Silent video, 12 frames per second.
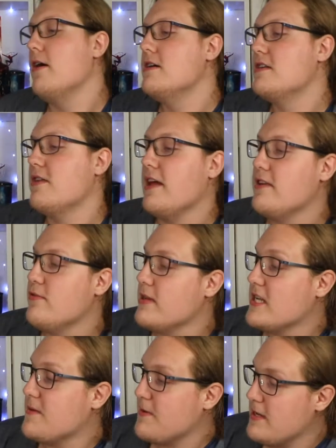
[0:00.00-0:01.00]
So that sort of
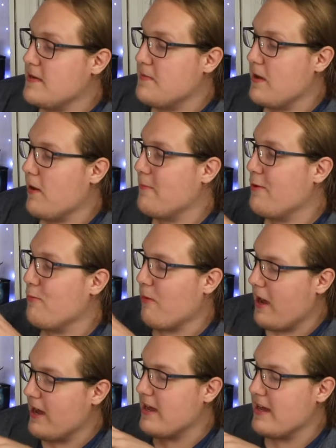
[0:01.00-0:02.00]
explains a bit about
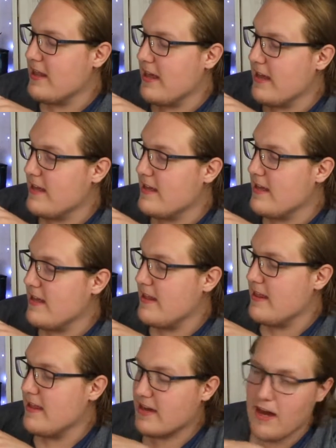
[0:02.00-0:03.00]
why like
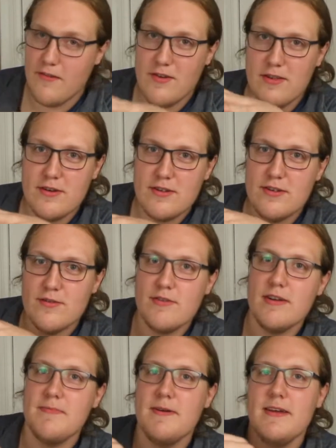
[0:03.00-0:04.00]
the cover looks so
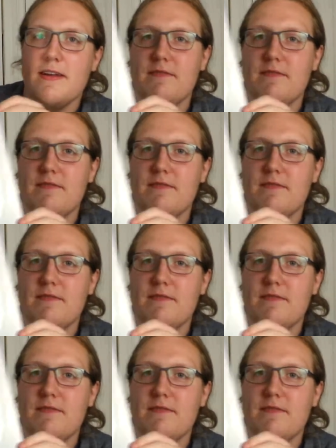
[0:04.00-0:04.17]
creepy and